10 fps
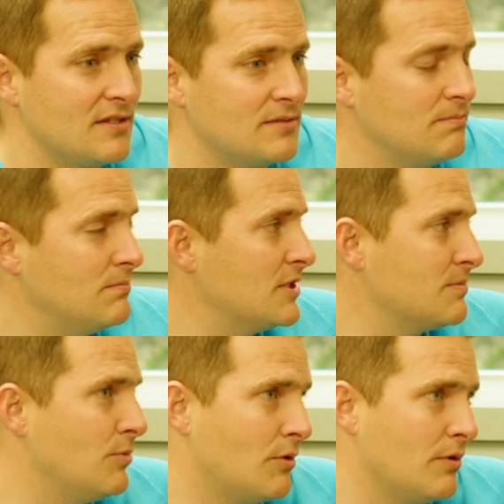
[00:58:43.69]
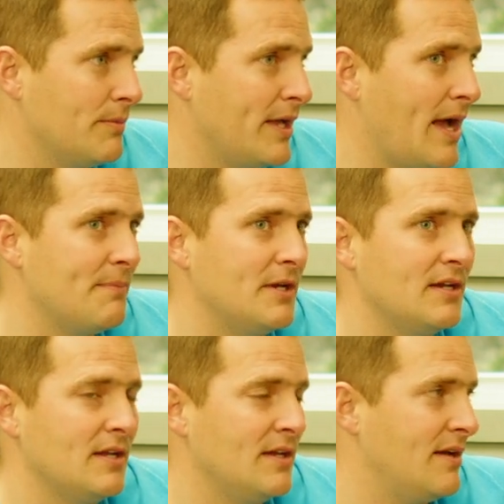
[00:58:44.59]
This this book wouldn't be
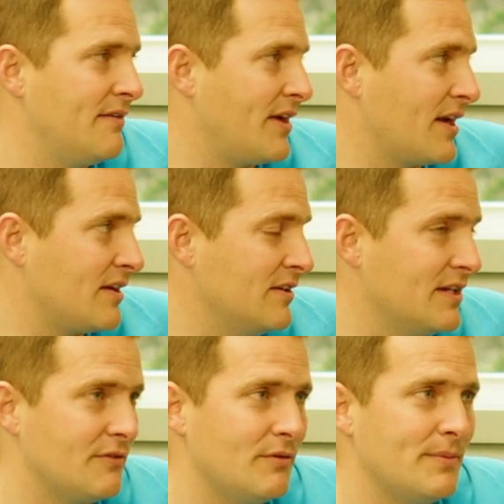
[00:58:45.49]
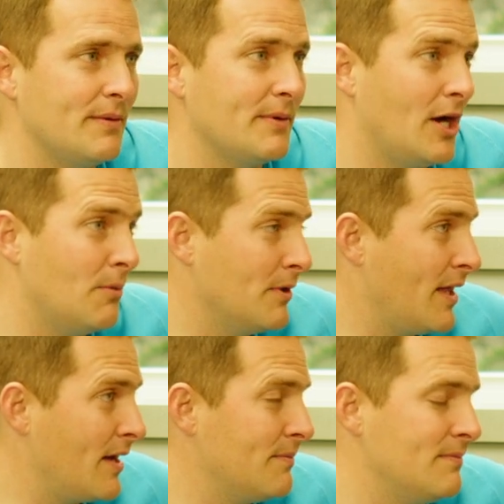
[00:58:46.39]
happening. I've got a clinic. We've been able to help right. a
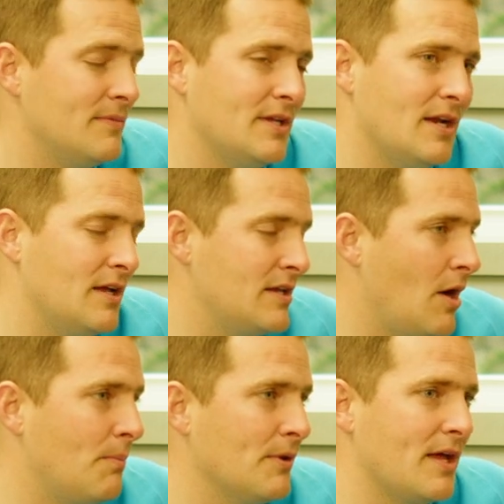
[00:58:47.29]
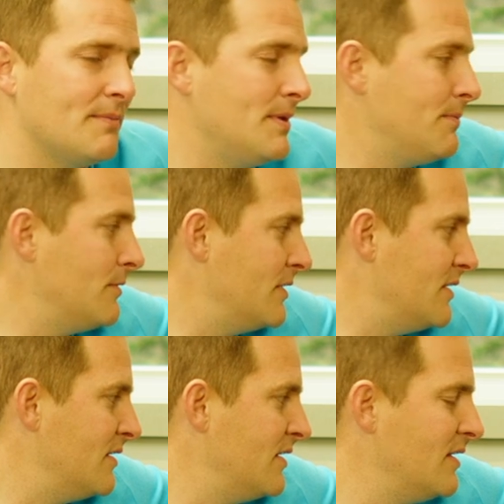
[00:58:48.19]
lot of you know help a lot of people,
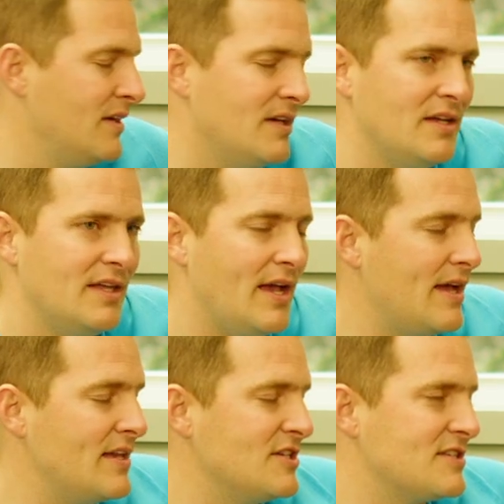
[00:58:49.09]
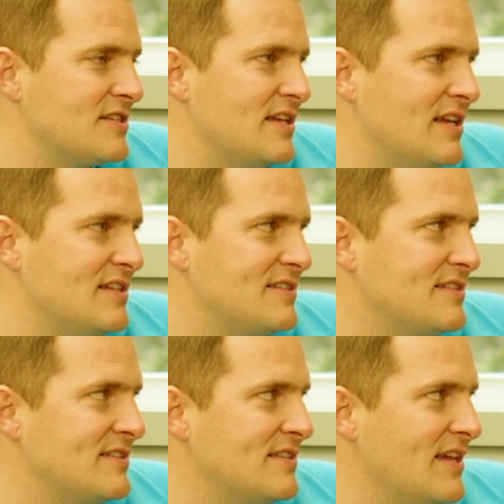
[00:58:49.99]
and yeah, it just
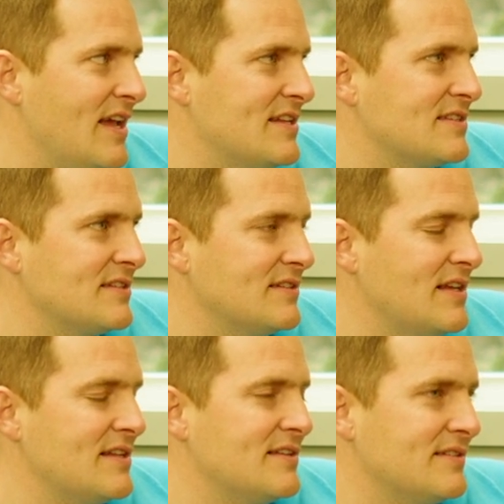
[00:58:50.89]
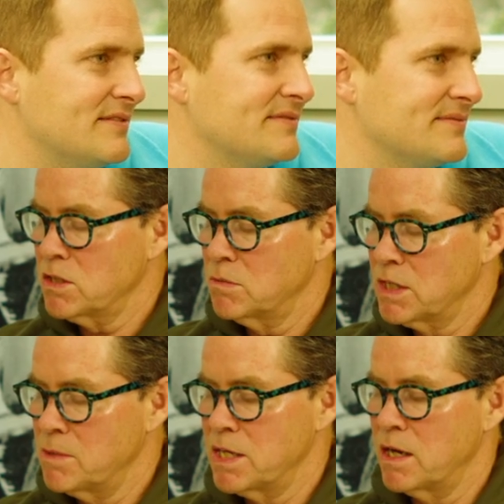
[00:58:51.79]
it's it's. So I think
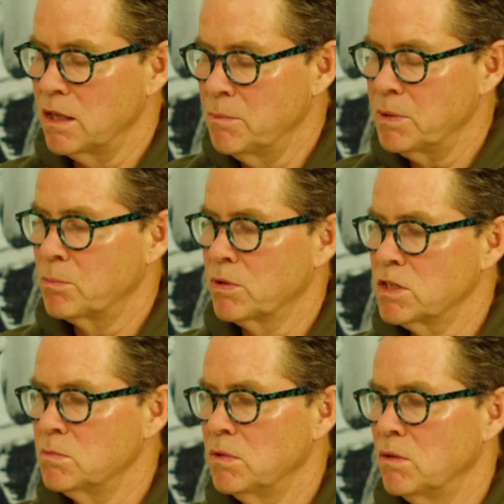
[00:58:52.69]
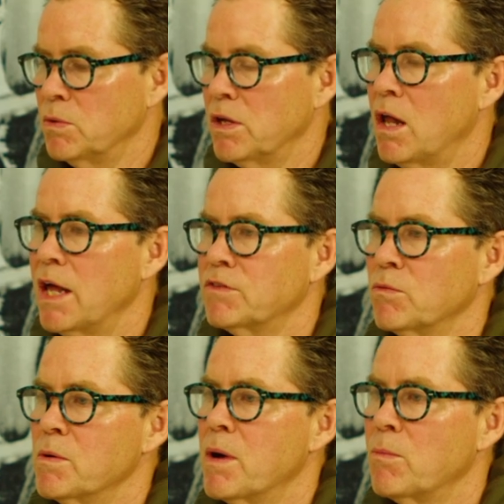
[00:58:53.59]
sometimes that Olympic principle, we all have to
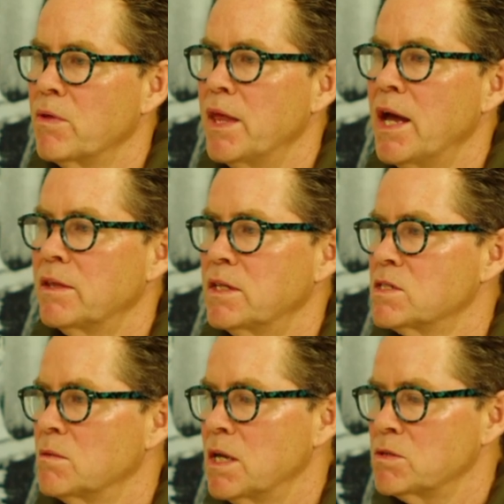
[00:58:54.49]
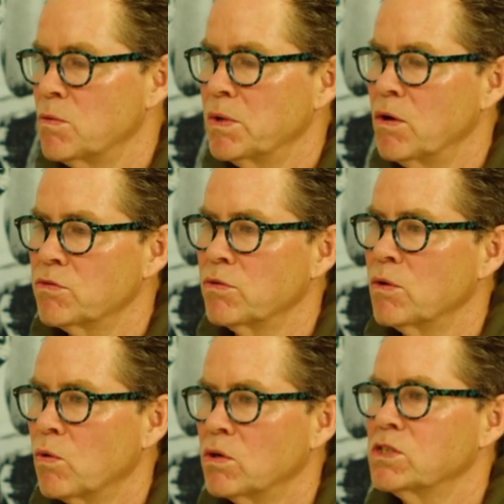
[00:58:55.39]
remember that that sometimes when we go through the
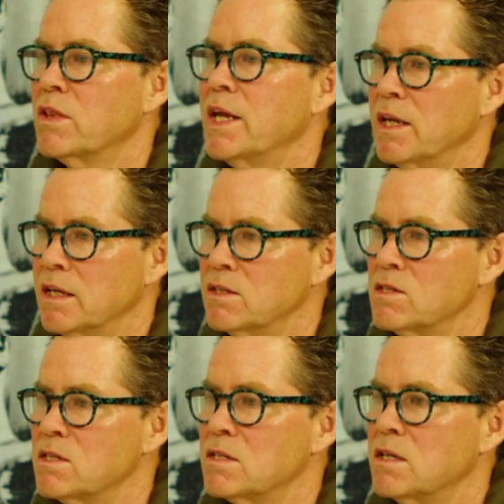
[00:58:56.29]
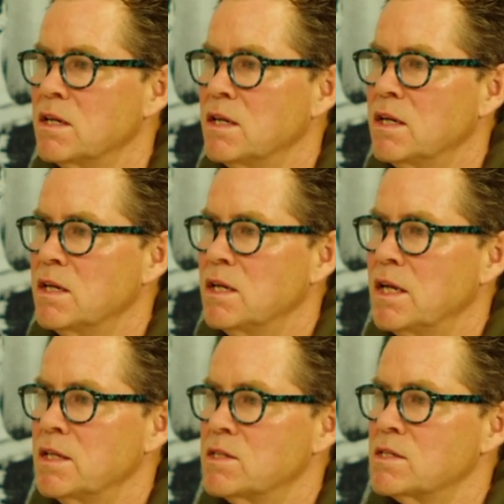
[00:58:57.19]
worst things, yeah,
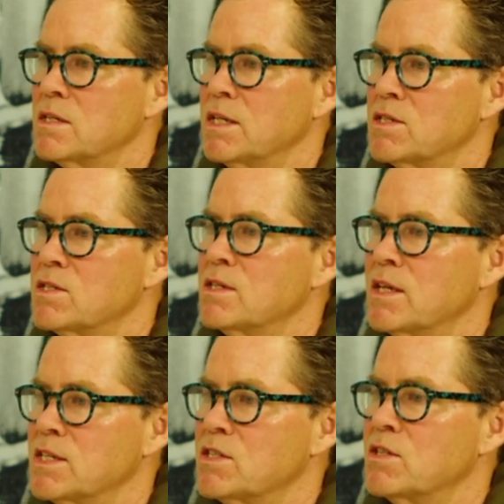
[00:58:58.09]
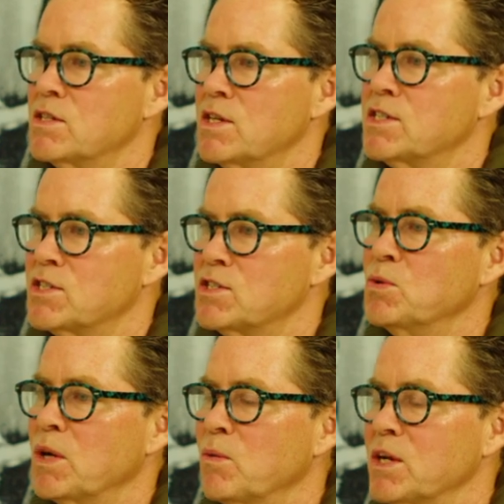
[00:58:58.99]
it's it's it's it's
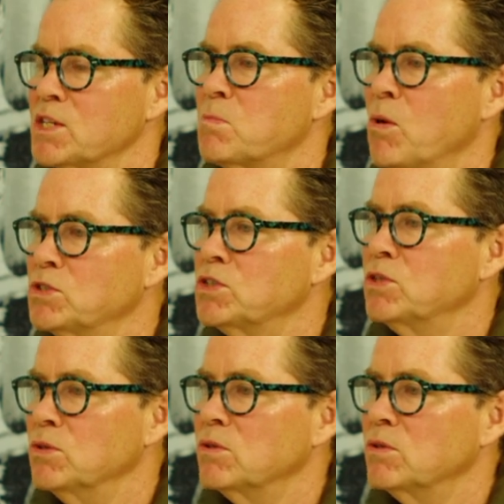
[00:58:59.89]
doing what it's supposed to.